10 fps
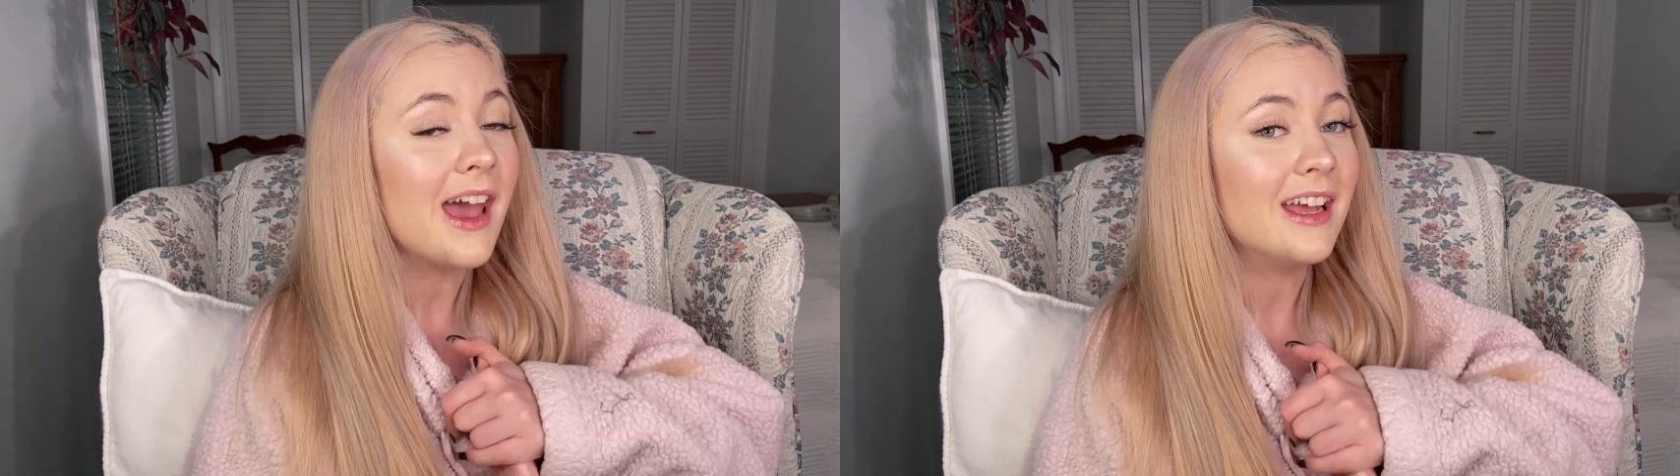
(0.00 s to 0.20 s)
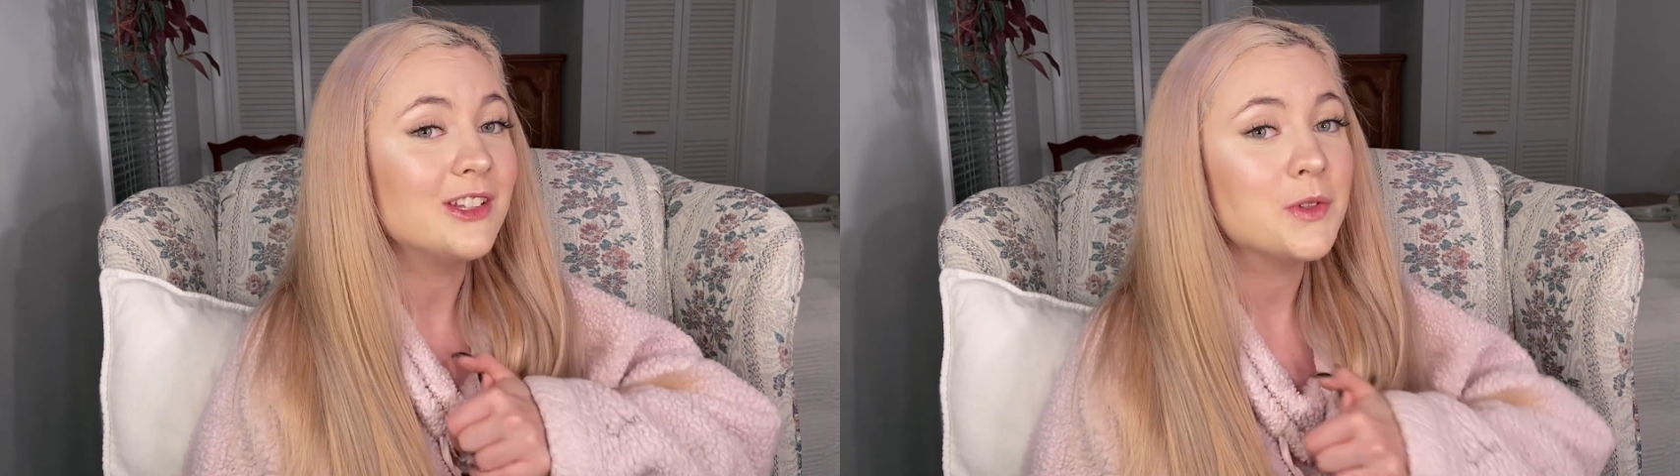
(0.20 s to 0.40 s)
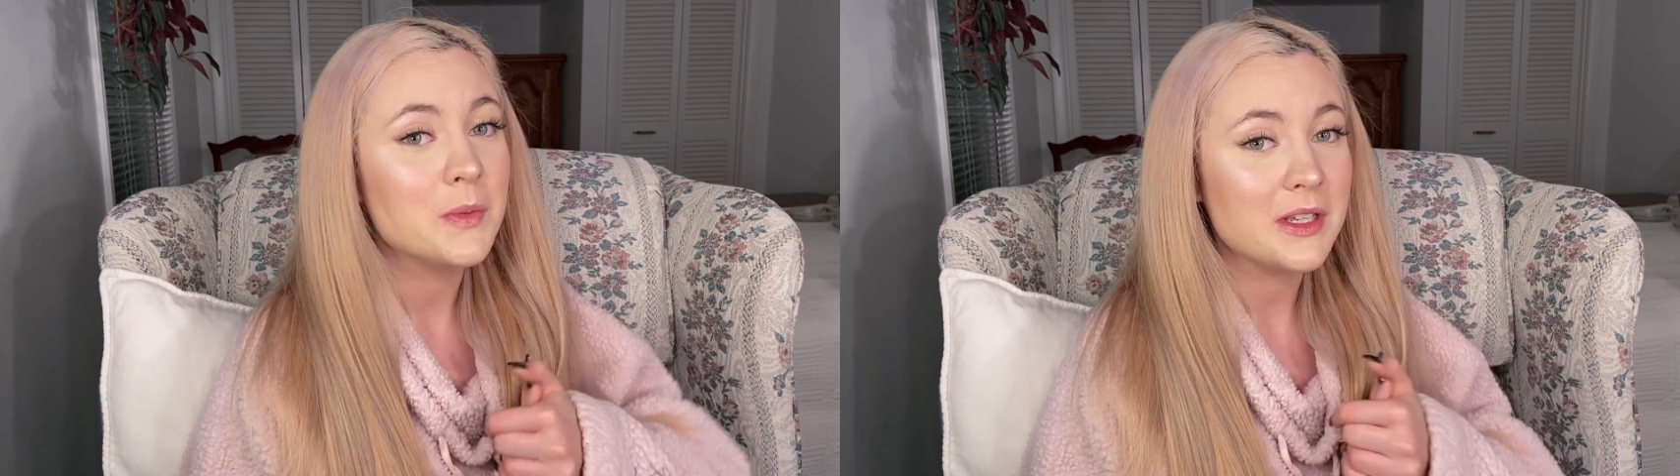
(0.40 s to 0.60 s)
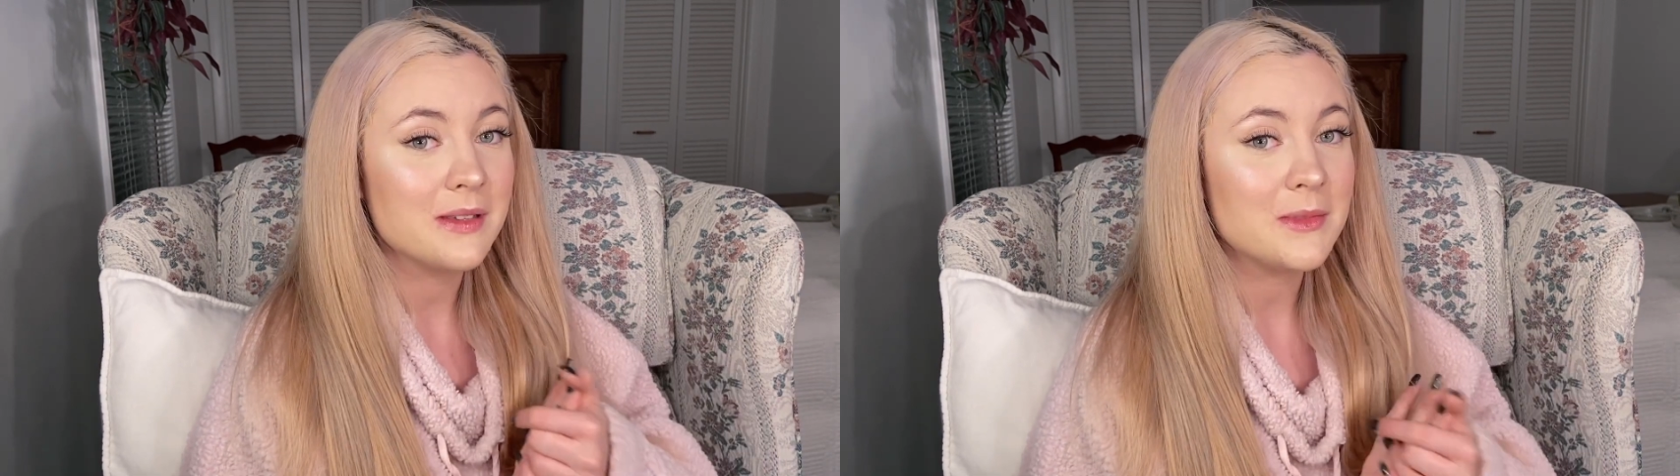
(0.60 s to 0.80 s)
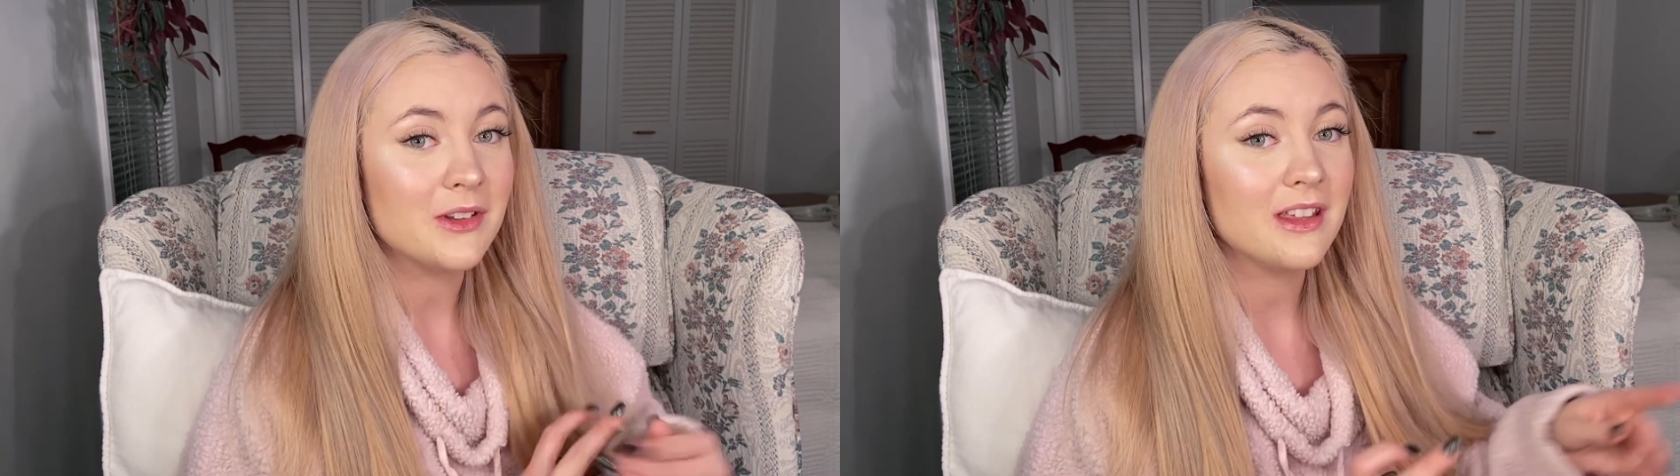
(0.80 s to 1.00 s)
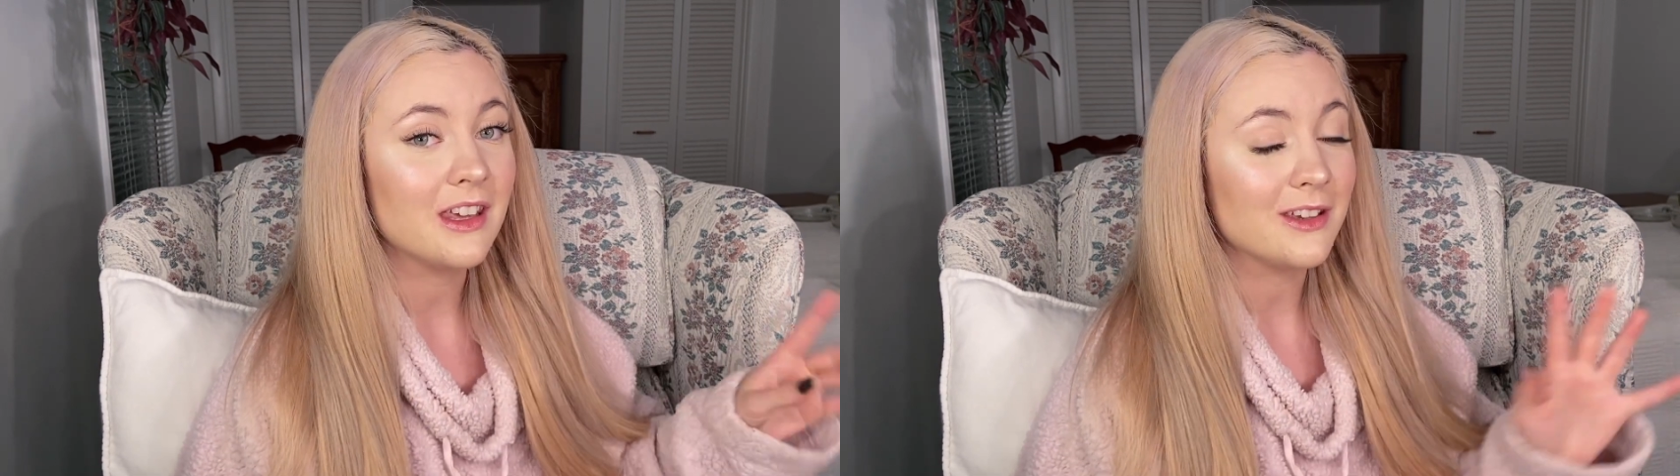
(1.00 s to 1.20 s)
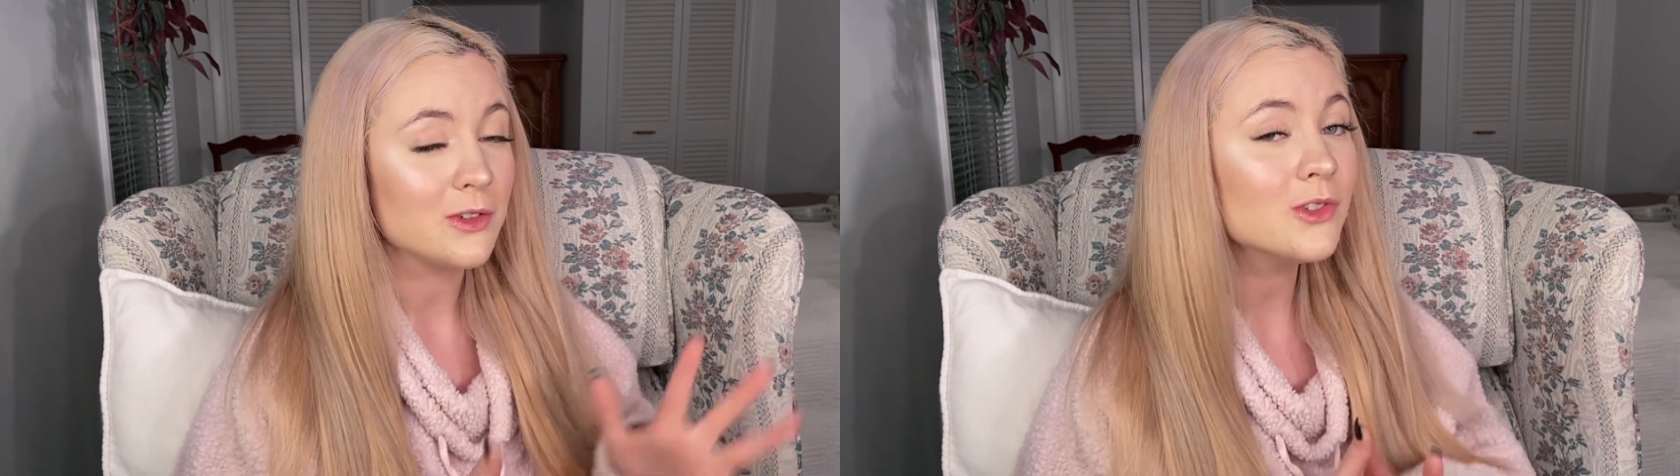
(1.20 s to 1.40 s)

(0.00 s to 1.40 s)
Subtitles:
And to Amazing Beauty, thank you